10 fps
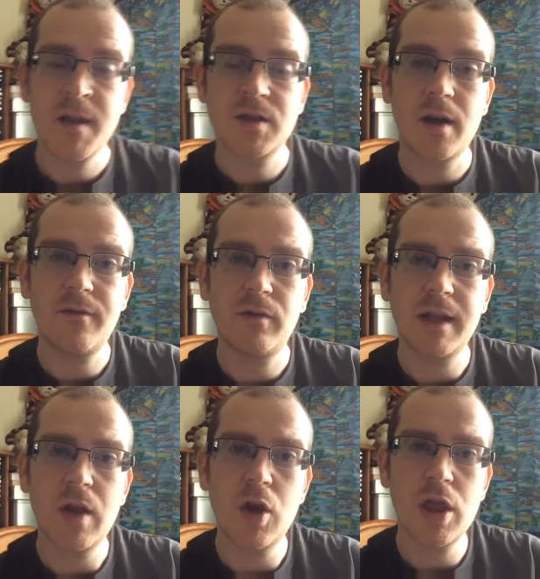so I never
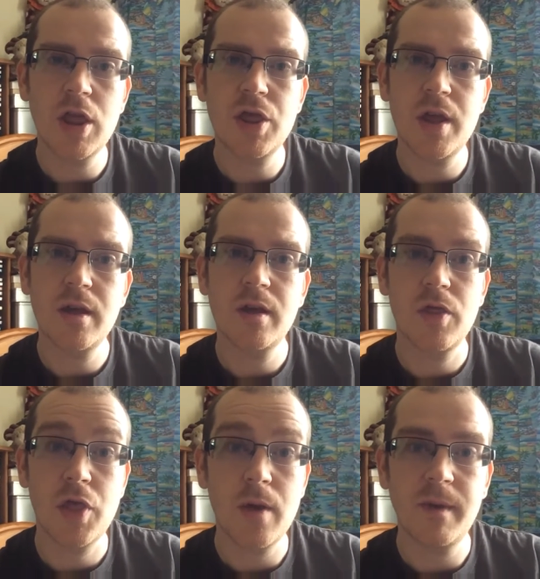really heard of the
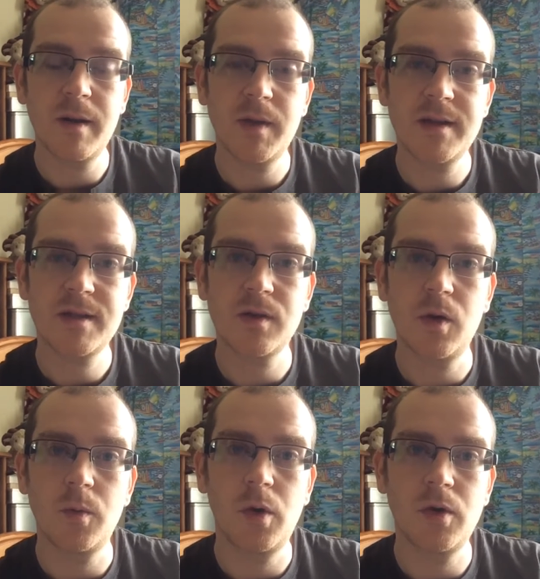Minimalists
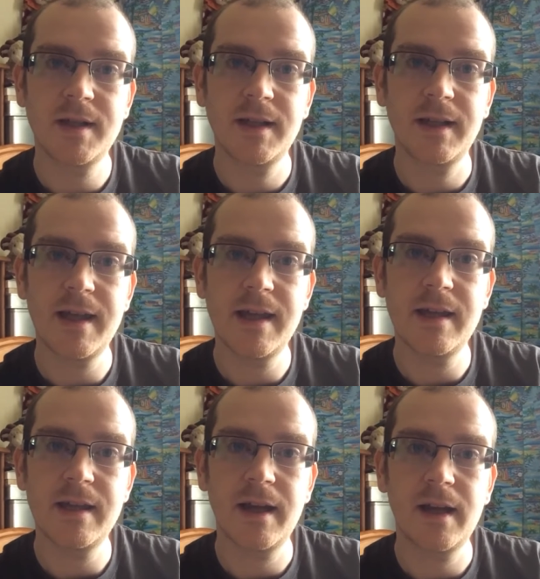until
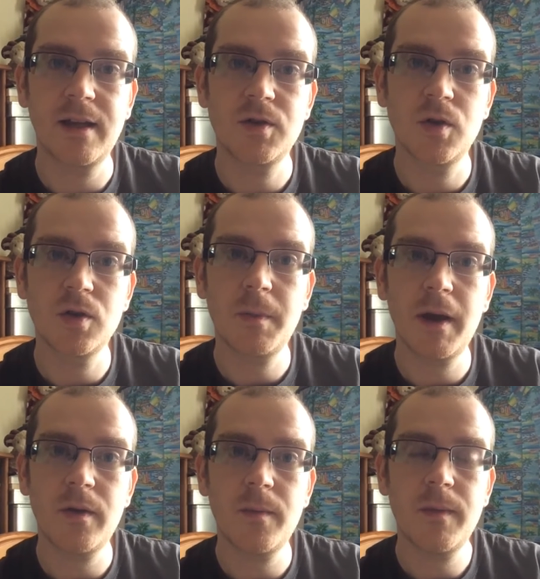he talked
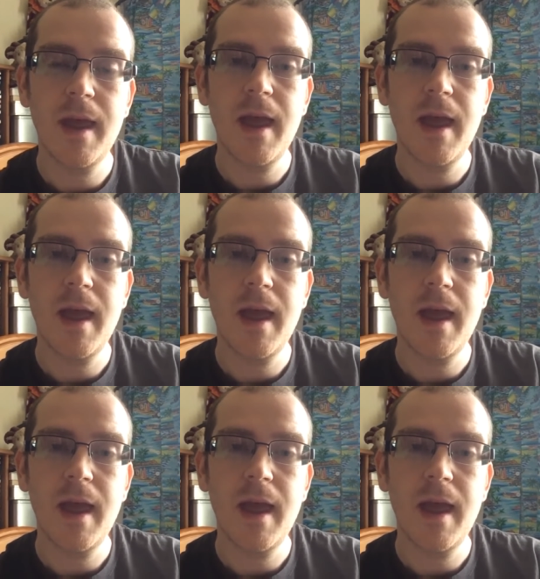about them,